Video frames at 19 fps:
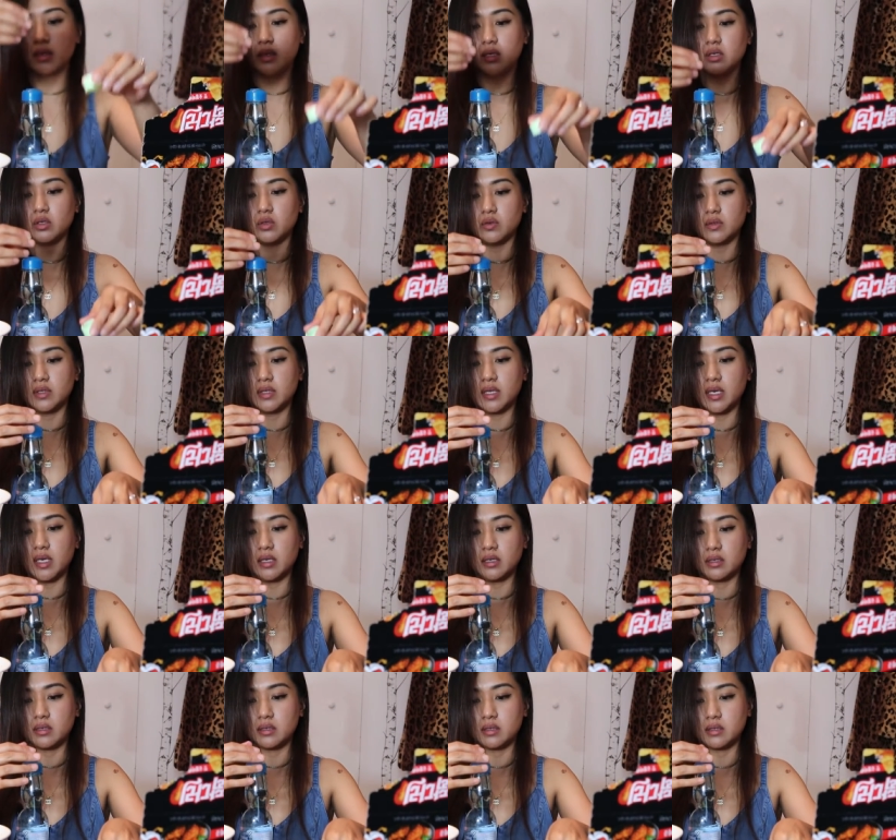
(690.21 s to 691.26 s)
and then use
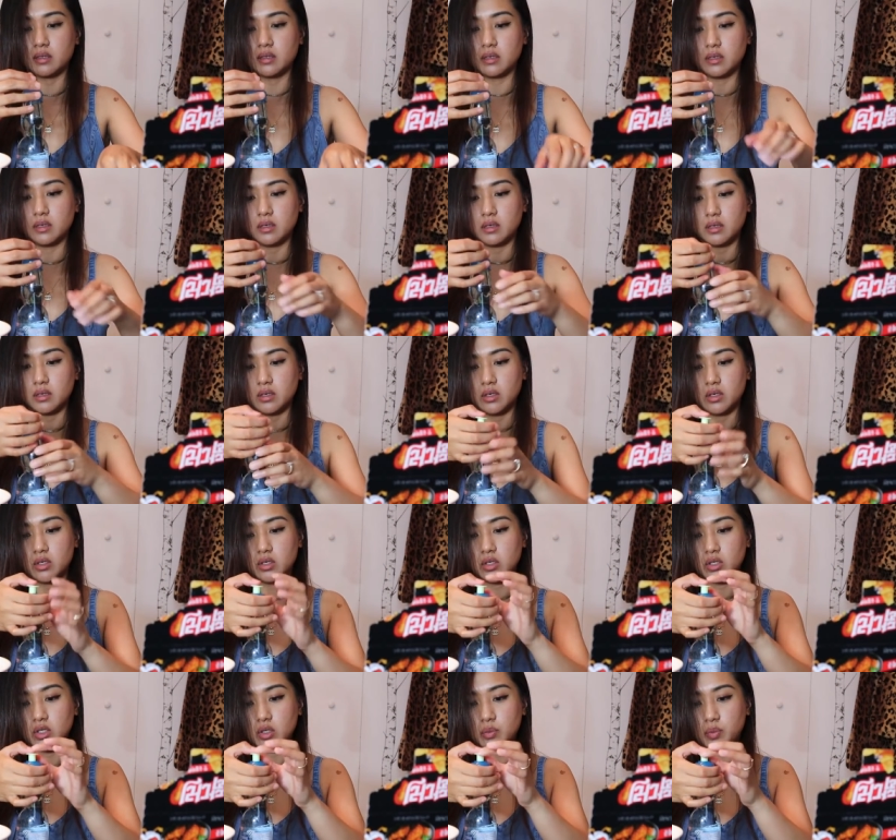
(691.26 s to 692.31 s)
this
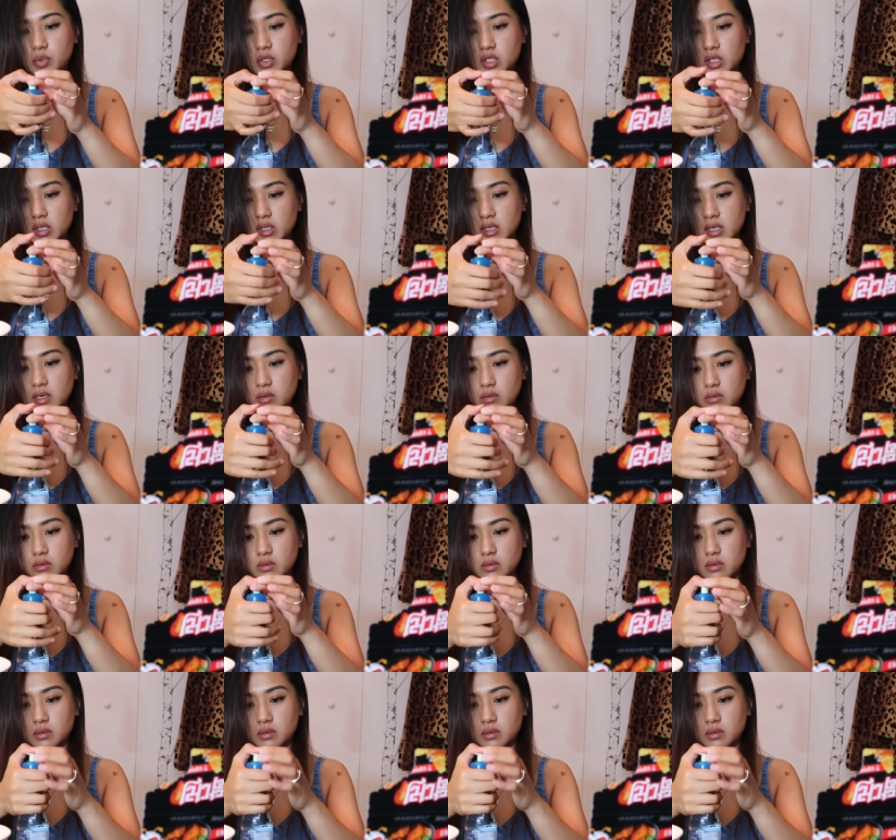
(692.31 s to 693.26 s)
to push it down.